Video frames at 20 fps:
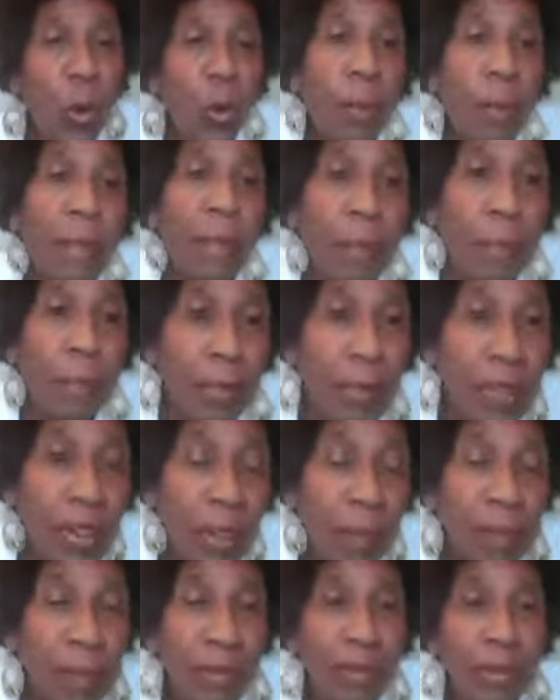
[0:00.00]
CORE
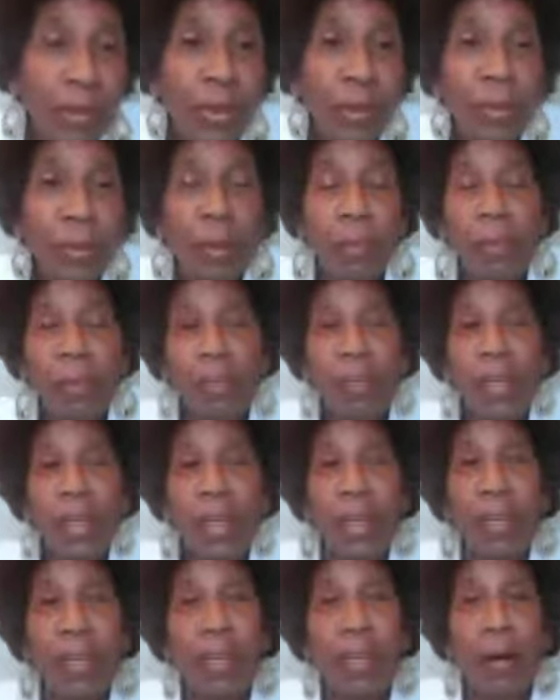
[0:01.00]
members. I mean, for the members,
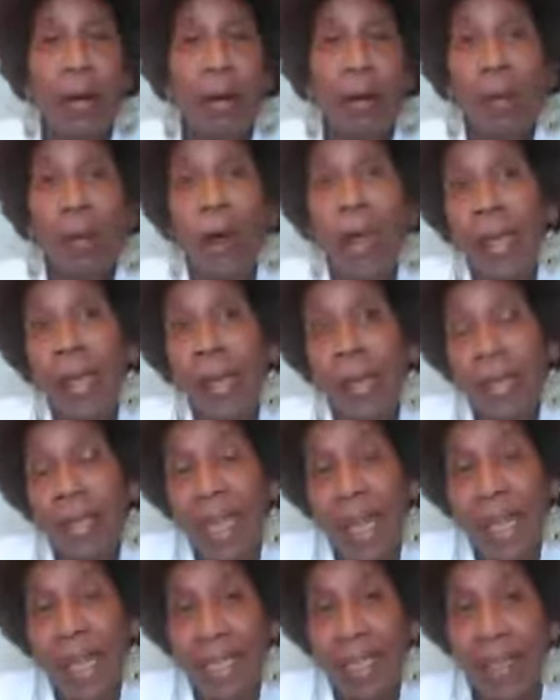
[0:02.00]
white and
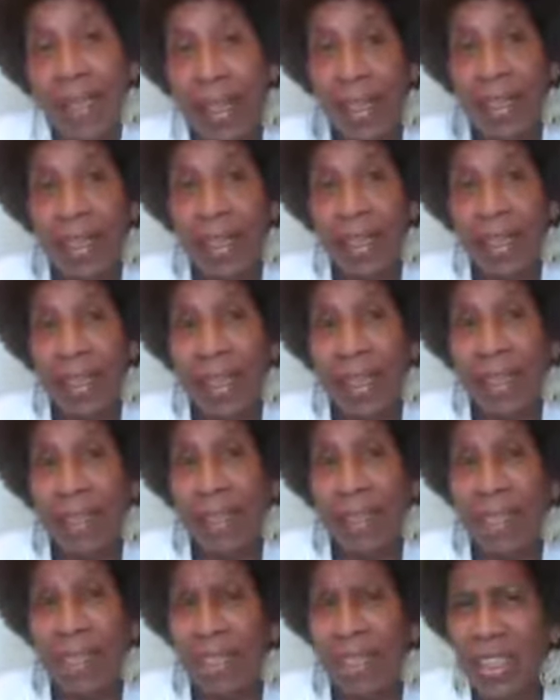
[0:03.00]
black, I think. And
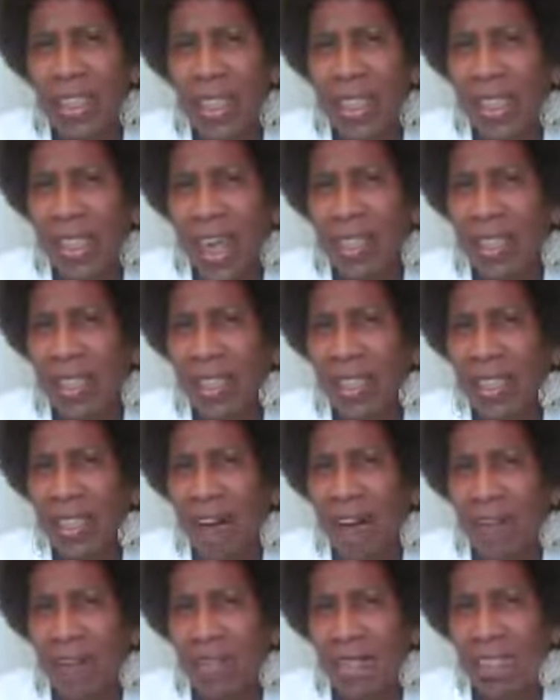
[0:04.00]
eventually it kind of
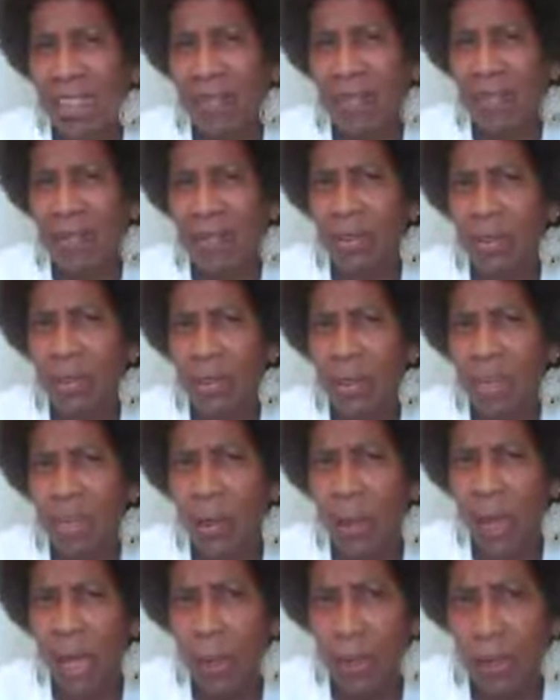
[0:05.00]
dissolved itself. I don't even know
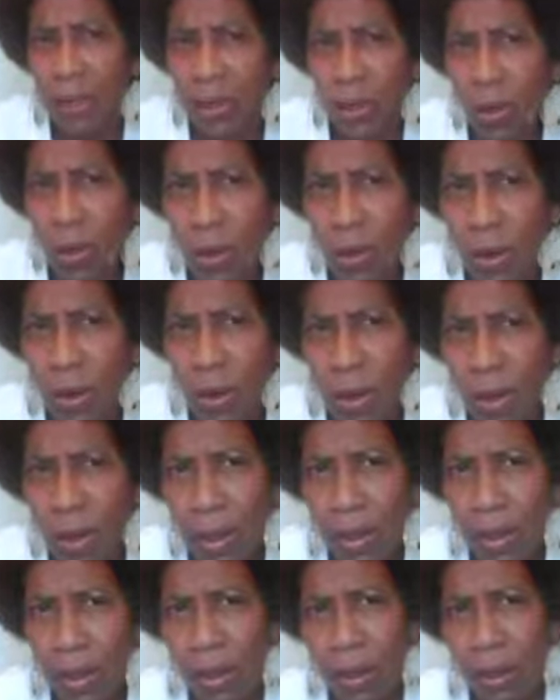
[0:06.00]
what happened to CORE
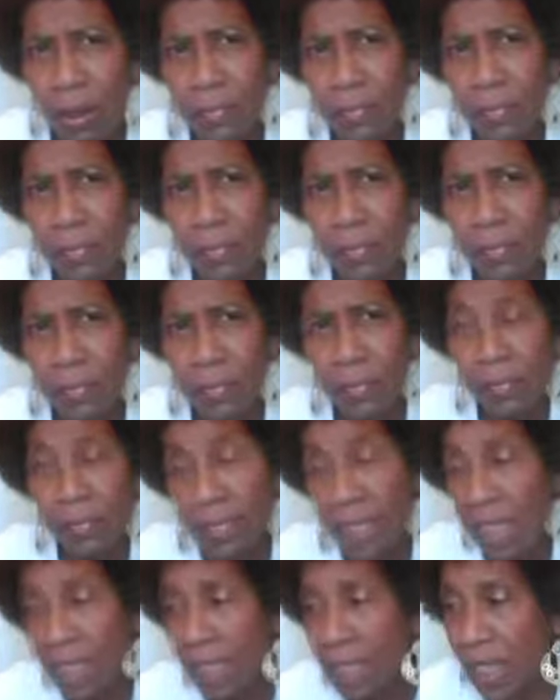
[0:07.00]
um,
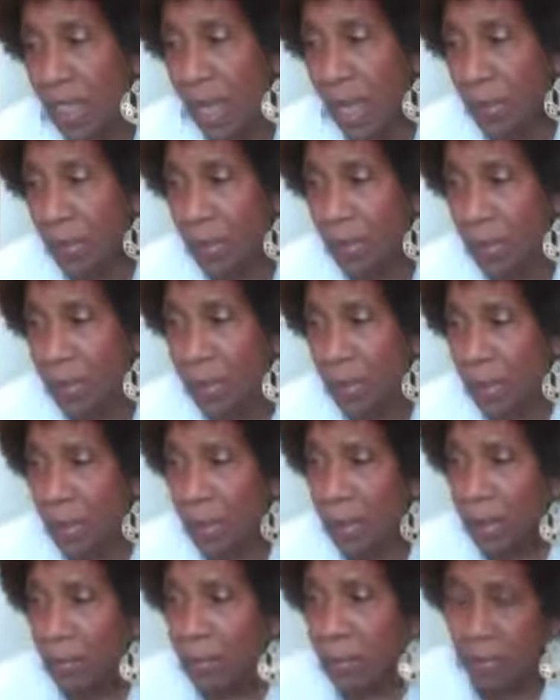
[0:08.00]
at the time. But
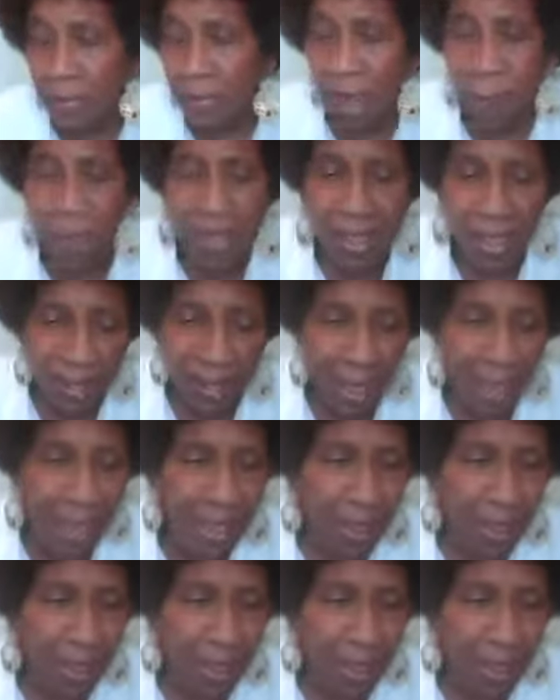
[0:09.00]
I was in that.